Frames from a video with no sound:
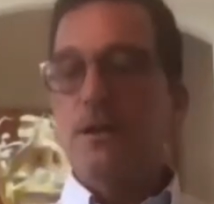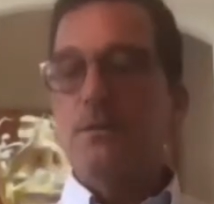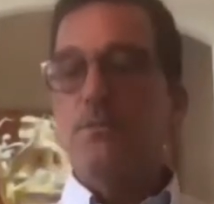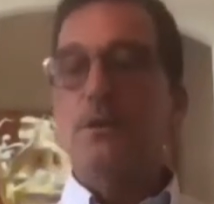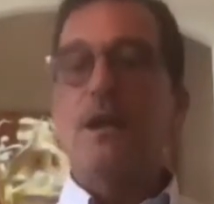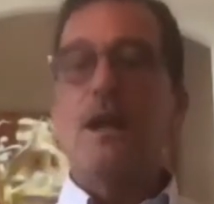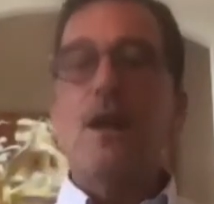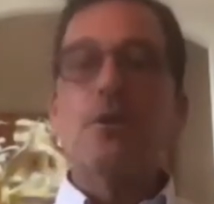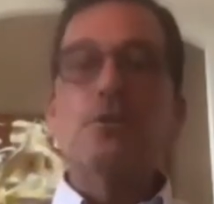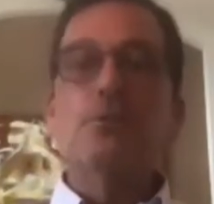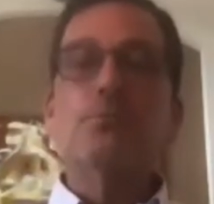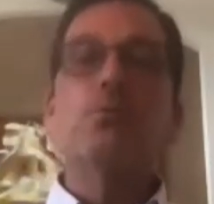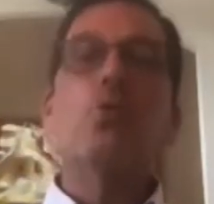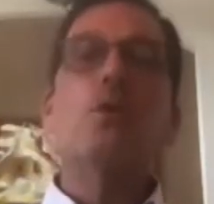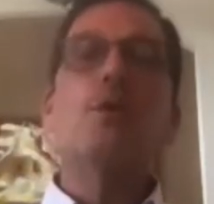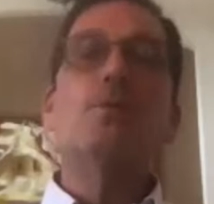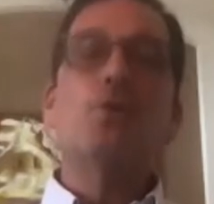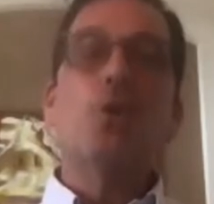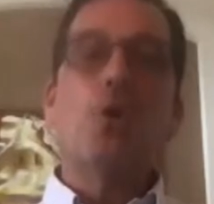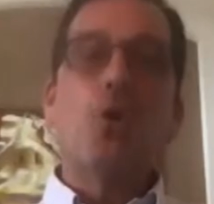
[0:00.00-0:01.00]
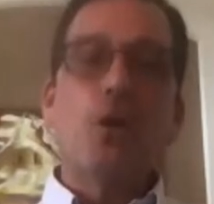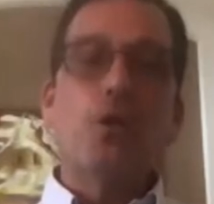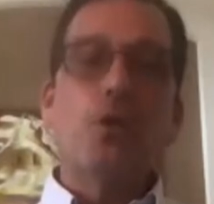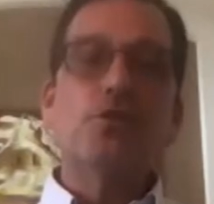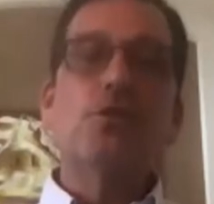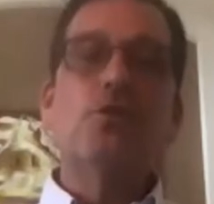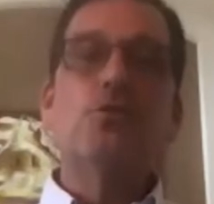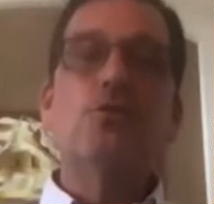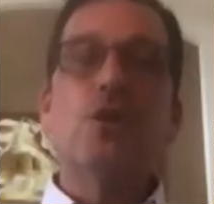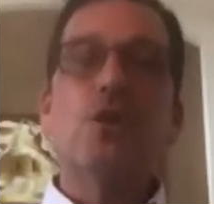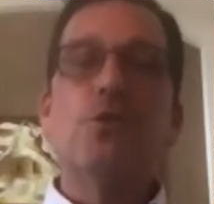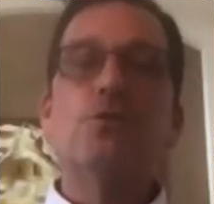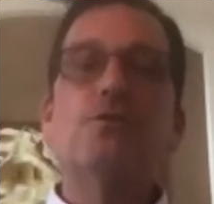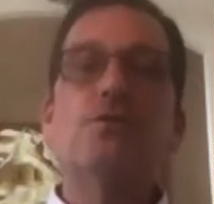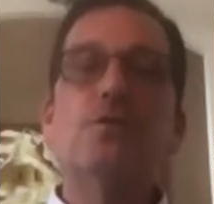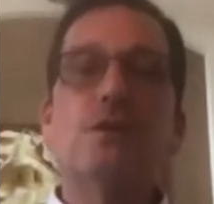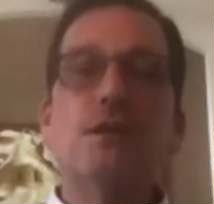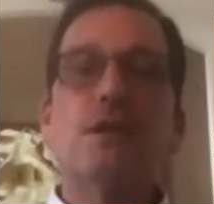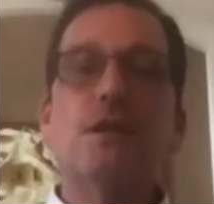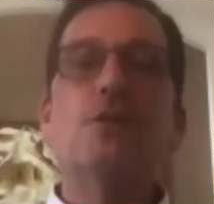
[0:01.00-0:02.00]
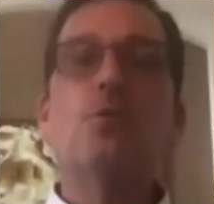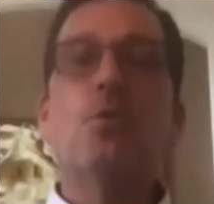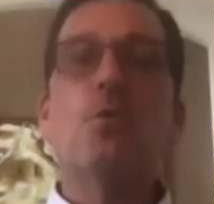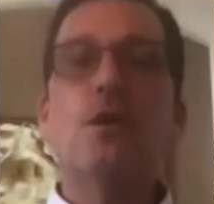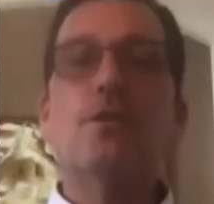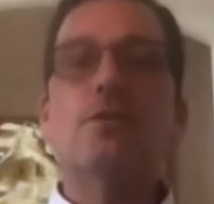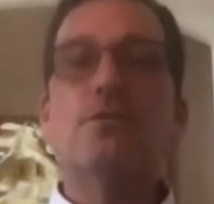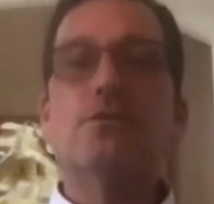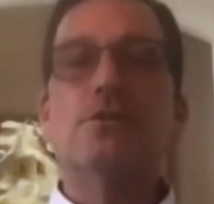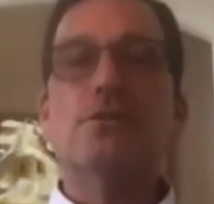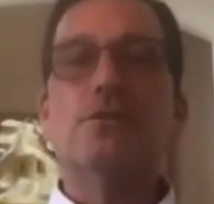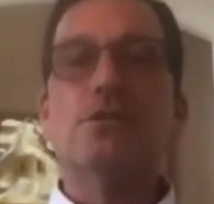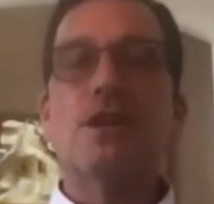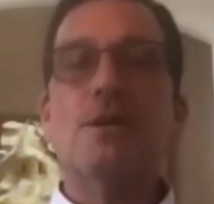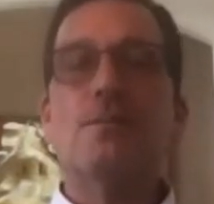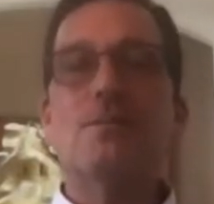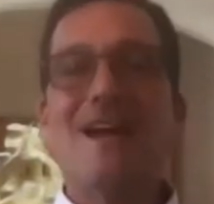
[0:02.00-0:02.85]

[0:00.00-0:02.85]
But unemployment also goes for gig workers this time.